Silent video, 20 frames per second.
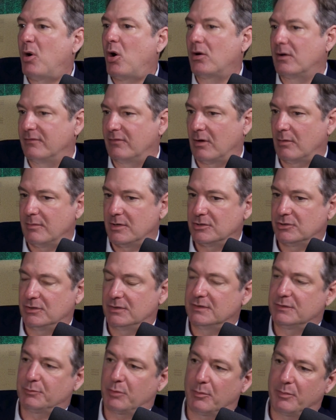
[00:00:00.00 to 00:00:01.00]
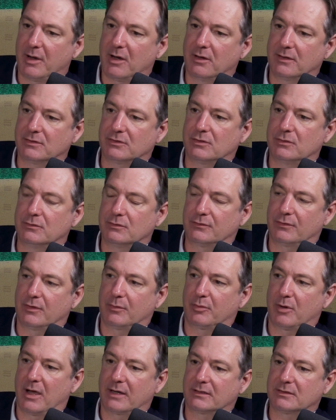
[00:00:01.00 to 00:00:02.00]
That's part of our mission, is preparing
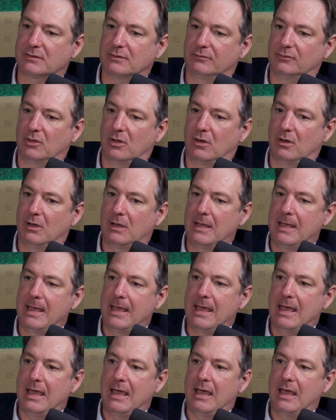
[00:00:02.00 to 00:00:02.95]
students for the practice of law.